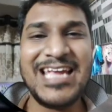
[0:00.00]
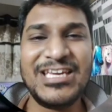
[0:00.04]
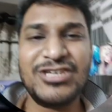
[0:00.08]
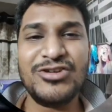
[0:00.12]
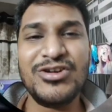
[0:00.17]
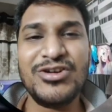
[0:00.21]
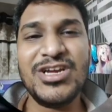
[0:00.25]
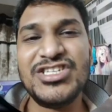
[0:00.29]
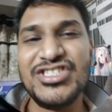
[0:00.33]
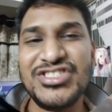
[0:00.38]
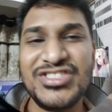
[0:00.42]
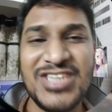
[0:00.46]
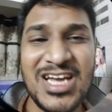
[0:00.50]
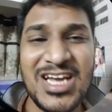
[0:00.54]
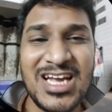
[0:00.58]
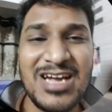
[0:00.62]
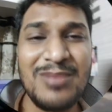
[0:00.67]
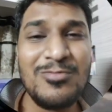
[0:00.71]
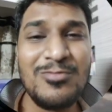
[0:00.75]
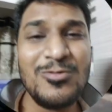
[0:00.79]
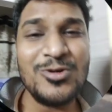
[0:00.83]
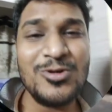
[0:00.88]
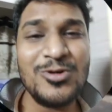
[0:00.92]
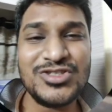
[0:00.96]
Ryuichi
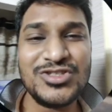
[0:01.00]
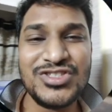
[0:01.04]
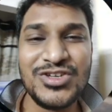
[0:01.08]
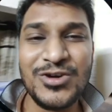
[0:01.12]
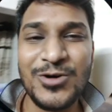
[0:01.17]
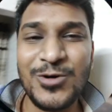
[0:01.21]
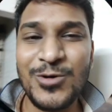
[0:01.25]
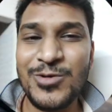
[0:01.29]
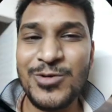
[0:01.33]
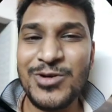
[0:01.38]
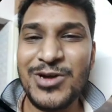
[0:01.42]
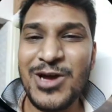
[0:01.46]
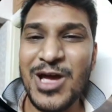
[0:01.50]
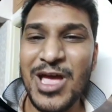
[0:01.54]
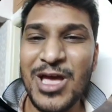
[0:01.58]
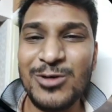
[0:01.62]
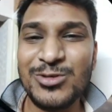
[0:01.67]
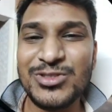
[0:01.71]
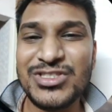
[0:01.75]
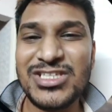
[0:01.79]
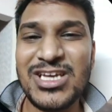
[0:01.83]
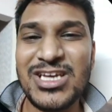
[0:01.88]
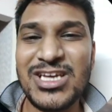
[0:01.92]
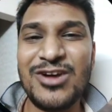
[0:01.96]
Sakamoto,
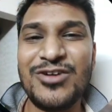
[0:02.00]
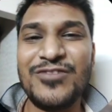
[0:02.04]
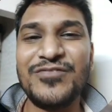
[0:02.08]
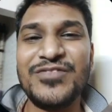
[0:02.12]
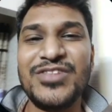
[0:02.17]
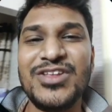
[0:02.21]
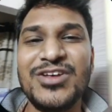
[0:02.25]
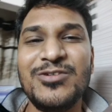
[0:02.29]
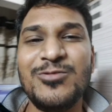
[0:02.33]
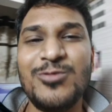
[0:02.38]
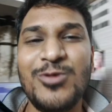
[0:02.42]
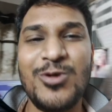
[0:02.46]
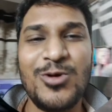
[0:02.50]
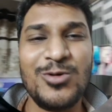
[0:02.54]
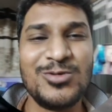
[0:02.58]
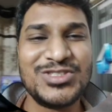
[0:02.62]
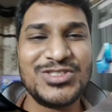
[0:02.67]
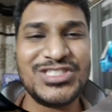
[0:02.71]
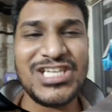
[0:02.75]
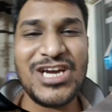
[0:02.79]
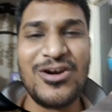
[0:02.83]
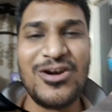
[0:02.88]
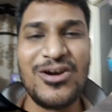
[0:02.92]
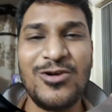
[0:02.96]
Woosung of the
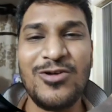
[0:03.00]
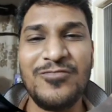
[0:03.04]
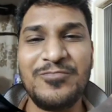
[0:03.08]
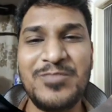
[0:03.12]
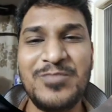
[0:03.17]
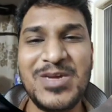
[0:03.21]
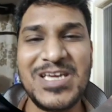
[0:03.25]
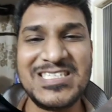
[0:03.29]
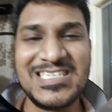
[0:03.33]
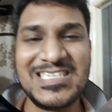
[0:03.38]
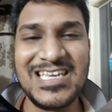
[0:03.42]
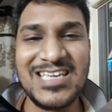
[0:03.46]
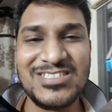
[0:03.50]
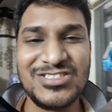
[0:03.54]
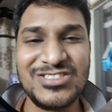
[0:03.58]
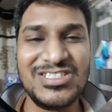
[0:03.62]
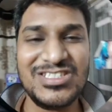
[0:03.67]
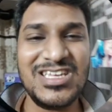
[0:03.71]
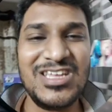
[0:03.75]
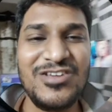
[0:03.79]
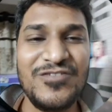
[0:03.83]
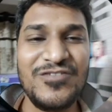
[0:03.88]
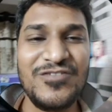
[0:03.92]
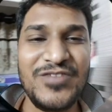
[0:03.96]
Rose, Jhope, BTS with
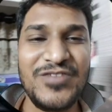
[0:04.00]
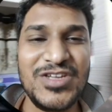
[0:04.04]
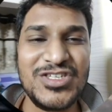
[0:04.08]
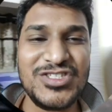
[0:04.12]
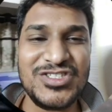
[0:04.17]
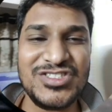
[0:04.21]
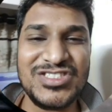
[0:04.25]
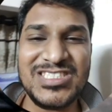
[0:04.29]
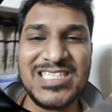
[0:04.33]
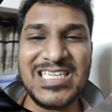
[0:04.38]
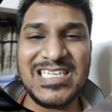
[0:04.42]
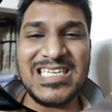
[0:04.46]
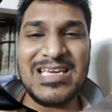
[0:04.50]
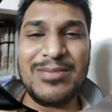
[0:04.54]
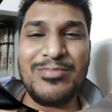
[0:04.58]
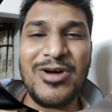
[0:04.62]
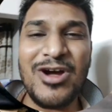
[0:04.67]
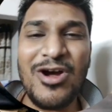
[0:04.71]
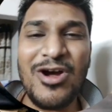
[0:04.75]
the new features did it by